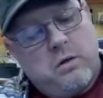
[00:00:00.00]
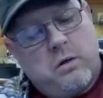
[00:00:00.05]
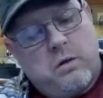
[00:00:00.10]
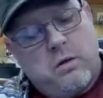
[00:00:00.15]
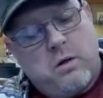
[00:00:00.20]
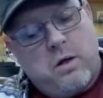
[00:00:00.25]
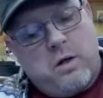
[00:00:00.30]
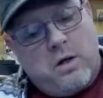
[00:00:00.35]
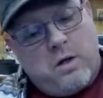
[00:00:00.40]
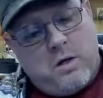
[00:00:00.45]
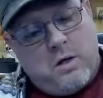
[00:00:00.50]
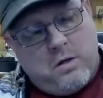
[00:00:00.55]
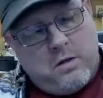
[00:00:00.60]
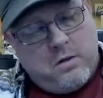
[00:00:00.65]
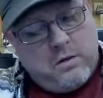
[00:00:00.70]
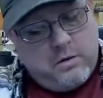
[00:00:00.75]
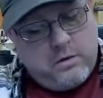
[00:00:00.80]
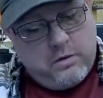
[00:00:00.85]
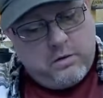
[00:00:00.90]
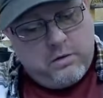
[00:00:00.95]
I
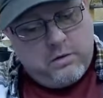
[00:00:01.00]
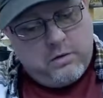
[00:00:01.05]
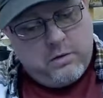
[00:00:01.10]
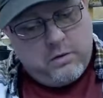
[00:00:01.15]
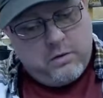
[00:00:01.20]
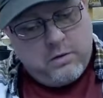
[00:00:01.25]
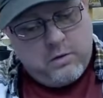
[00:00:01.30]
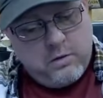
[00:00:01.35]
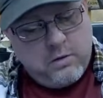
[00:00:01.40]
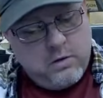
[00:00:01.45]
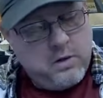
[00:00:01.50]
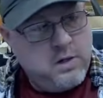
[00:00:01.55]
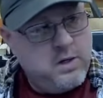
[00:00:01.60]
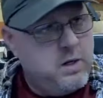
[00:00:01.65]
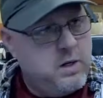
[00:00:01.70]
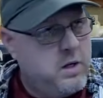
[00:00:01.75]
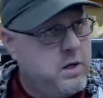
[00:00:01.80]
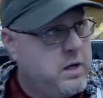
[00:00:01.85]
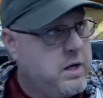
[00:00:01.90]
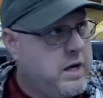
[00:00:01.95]

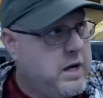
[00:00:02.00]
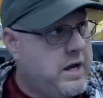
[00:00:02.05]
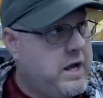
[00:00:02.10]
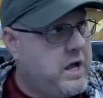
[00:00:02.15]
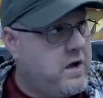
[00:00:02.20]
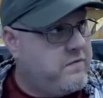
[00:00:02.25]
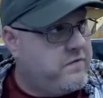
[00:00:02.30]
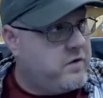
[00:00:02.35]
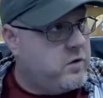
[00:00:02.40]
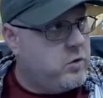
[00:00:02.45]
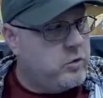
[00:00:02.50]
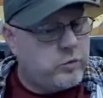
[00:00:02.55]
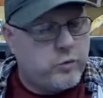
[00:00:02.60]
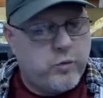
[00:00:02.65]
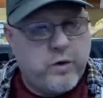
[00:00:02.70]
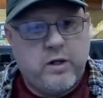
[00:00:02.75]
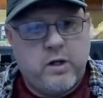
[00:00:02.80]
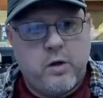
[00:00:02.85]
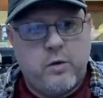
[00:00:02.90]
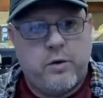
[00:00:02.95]
have an old
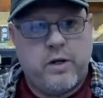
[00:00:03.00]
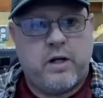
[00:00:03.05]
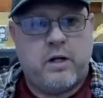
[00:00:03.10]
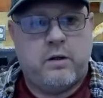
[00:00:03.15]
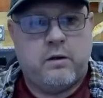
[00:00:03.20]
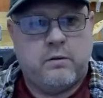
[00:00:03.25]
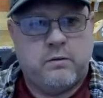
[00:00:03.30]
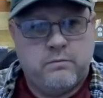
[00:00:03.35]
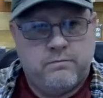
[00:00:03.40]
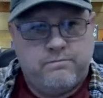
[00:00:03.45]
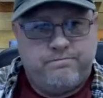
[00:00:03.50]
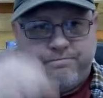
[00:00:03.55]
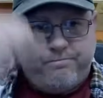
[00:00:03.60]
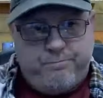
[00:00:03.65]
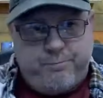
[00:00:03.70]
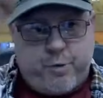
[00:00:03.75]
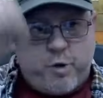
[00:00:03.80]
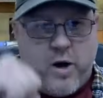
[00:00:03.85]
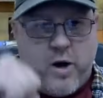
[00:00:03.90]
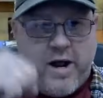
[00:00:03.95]
reloading
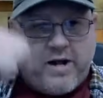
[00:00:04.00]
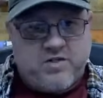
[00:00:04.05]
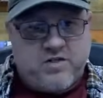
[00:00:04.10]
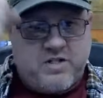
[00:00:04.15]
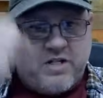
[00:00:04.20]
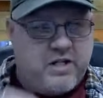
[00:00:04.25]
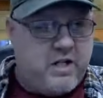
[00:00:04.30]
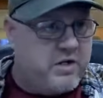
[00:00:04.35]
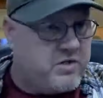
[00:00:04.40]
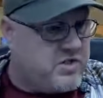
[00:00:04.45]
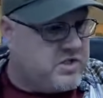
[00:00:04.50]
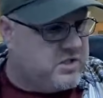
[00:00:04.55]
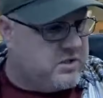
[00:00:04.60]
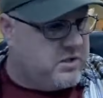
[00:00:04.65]
press that doesn't